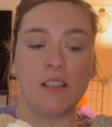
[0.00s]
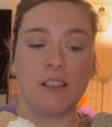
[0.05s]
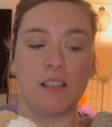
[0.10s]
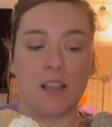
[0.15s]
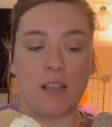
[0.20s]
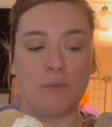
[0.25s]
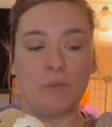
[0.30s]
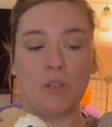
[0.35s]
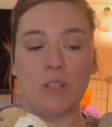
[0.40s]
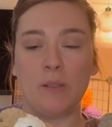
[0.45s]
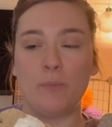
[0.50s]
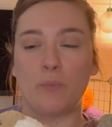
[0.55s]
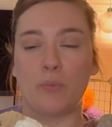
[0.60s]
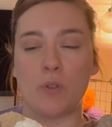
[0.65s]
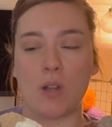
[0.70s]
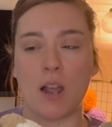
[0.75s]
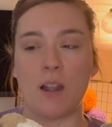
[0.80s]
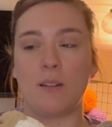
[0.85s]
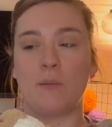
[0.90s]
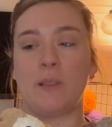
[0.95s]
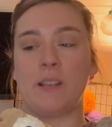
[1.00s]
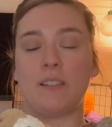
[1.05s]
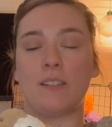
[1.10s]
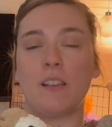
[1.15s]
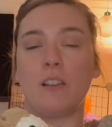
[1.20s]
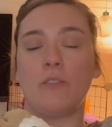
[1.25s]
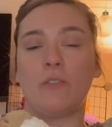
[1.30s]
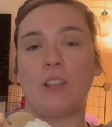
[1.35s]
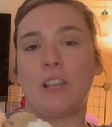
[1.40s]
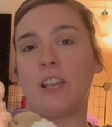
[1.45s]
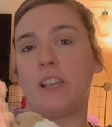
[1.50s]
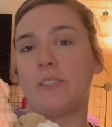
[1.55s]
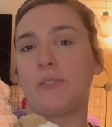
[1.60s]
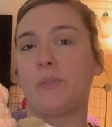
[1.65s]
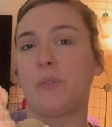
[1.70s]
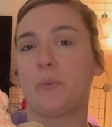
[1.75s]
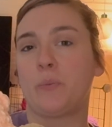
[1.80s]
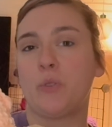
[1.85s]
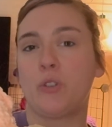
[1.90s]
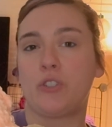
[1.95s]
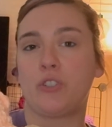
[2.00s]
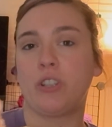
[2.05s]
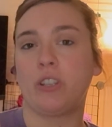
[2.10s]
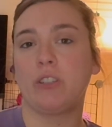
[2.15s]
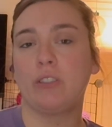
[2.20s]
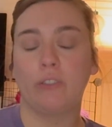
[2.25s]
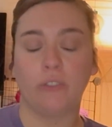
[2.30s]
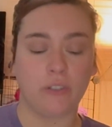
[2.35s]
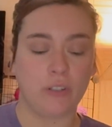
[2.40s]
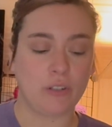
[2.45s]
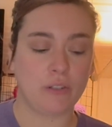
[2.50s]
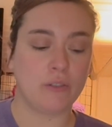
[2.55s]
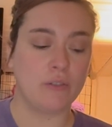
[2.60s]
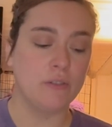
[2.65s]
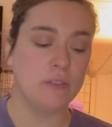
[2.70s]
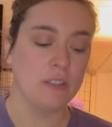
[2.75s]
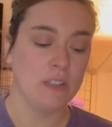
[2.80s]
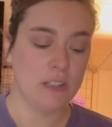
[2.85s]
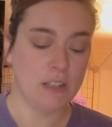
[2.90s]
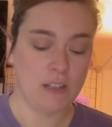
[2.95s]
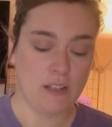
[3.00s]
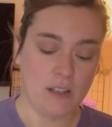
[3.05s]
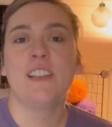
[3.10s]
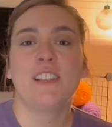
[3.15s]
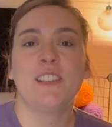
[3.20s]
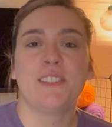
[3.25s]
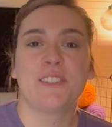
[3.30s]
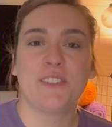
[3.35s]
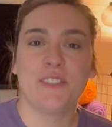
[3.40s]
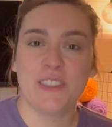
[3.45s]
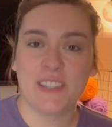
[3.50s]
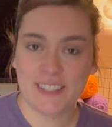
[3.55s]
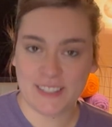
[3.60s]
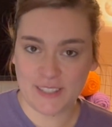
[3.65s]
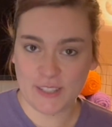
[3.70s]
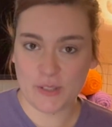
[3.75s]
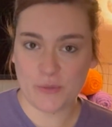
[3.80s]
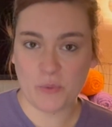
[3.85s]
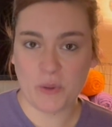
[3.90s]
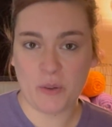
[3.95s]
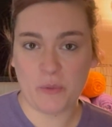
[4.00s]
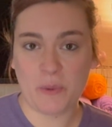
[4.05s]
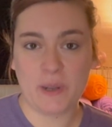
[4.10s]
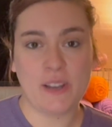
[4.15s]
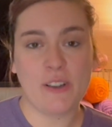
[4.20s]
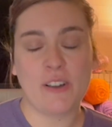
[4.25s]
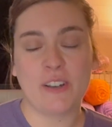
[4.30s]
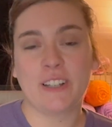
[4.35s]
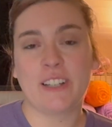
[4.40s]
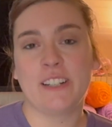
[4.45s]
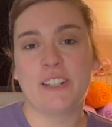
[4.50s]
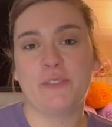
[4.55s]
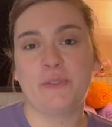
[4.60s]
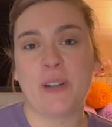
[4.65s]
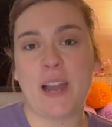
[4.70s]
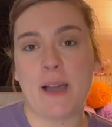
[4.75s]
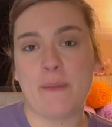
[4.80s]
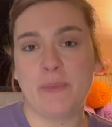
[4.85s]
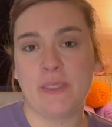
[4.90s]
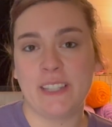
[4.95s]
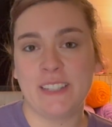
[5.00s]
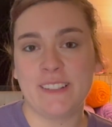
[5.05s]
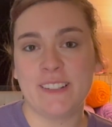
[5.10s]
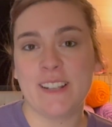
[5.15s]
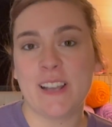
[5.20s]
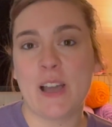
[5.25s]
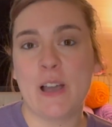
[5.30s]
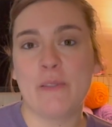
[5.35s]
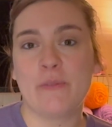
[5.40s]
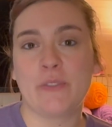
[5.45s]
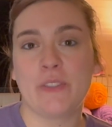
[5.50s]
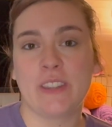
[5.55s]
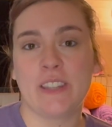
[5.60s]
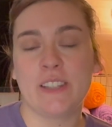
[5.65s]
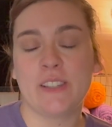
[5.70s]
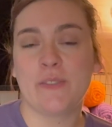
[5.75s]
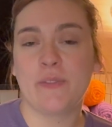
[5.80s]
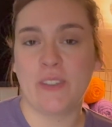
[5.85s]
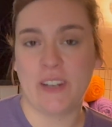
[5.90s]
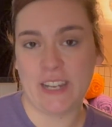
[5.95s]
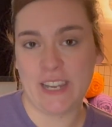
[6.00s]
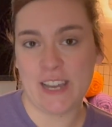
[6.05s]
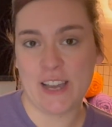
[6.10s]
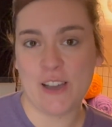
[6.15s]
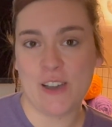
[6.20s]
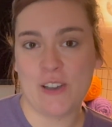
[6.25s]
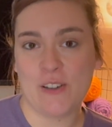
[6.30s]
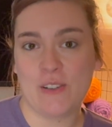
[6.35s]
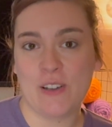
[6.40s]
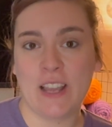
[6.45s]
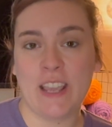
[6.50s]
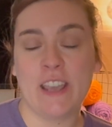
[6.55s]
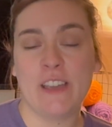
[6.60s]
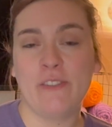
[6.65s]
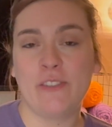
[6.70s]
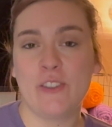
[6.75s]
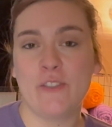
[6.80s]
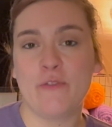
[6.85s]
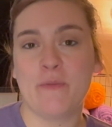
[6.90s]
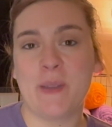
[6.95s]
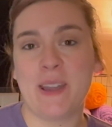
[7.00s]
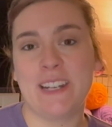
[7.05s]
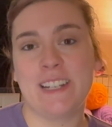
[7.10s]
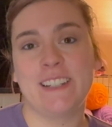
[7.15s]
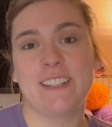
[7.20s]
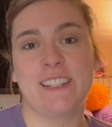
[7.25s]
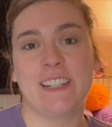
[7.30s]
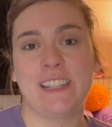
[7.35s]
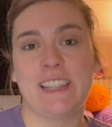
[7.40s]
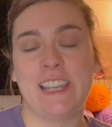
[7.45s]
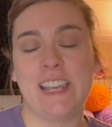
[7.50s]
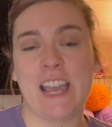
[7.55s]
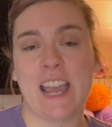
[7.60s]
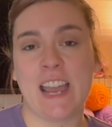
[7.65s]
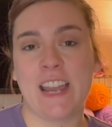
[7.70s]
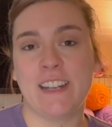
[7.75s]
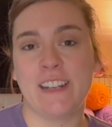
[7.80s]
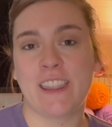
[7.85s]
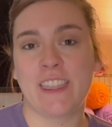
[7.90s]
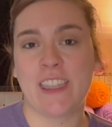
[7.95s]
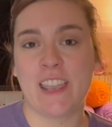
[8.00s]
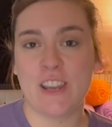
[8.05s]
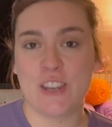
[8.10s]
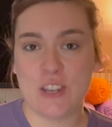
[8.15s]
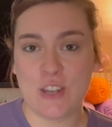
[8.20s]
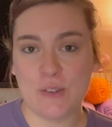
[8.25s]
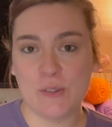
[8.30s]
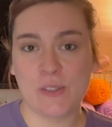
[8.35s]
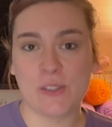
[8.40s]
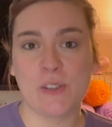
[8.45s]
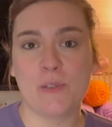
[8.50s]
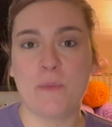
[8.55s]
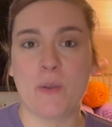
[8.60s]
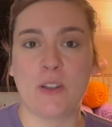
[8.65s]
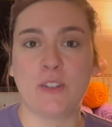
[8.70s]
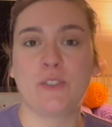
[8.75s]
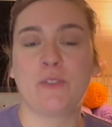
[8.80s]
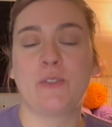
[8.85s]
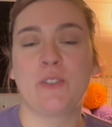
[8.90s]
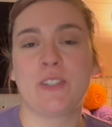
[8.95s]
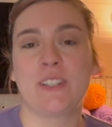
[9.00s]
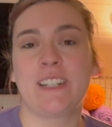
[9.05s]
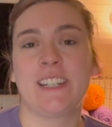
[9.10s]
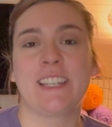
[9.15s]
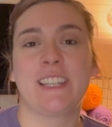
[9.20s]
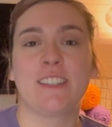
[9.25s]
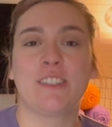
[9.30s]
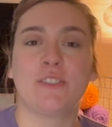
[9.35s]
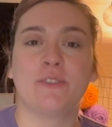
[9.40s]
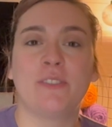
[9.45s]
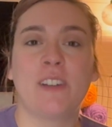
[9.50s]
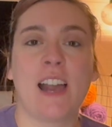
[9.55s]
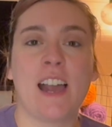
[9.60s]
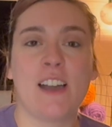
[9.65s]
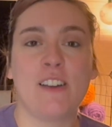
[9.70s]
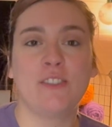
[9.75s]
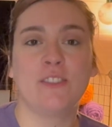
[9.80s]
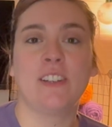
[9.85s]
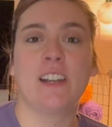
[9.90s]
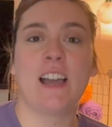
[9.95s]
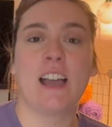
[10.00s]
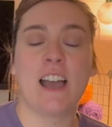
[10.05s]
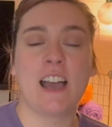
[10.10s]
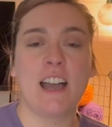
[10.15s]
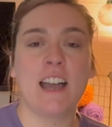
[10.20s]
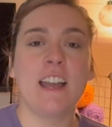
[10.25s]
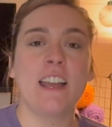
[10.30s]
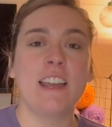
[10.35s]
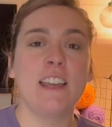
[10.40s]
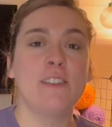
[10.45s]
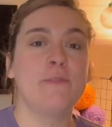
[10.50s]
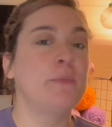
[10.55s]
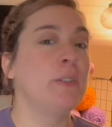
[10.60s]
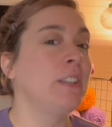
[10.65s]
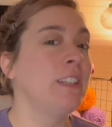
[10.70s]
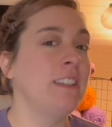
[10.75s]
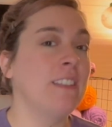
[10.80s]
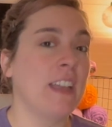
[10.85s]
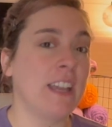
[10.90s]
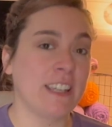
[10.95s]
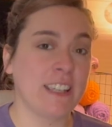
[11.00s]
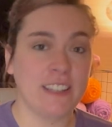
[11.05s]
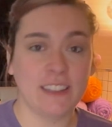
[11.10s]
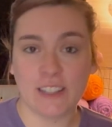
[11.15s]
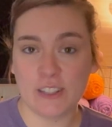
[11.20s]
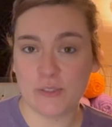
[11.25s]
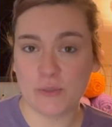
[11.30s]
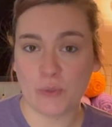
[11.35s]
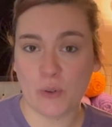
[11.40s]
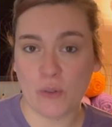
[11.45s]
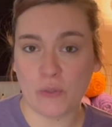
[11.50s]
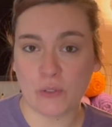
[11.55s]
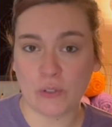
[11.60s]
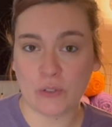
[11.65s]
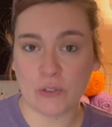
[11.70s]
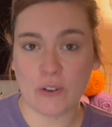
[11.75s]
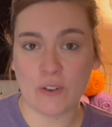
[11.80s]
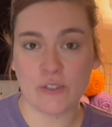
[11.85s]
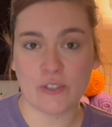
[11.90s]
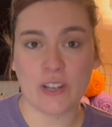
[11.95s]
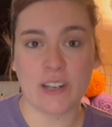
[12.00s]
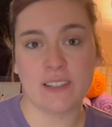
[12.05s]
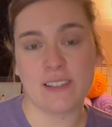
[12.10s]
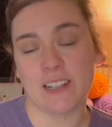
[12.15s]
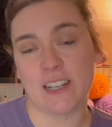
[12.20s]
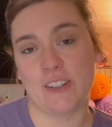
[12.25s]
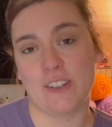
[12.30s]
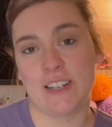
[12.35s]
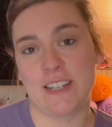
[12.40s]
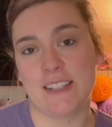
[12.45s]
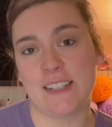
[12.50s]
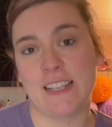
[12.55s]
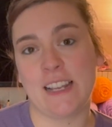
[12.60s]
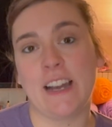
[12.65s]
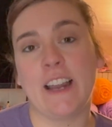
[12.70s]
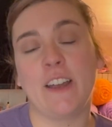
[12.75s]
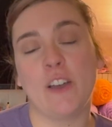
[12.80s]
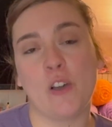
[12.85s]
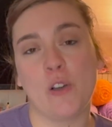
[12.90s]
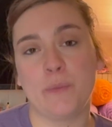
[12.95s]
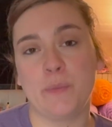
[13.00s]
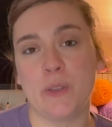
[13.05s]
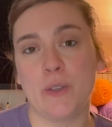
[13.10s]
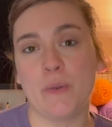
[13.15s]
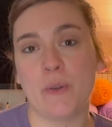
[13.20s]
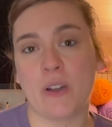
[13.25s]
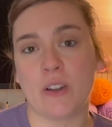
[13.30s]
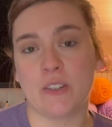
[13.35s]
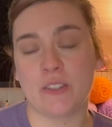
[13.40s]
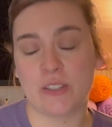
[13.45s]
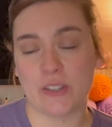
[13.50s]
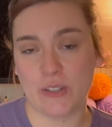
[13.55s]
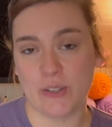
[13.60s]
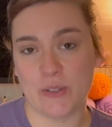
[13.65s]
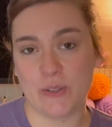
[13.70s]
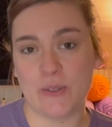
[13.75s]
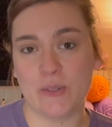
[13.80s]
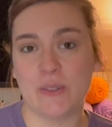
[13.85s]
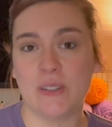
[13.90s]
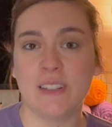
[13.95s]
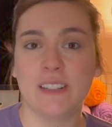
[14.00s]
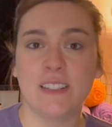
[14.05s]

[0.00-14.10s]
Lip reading: I'm really proud of myself, I guess, for pushing through. So this is where we are going to wrap things up for this video. If you've made it to the end, thank you so much for sticking around. I am really liking this Roll for Crochet series, and I hope you are too.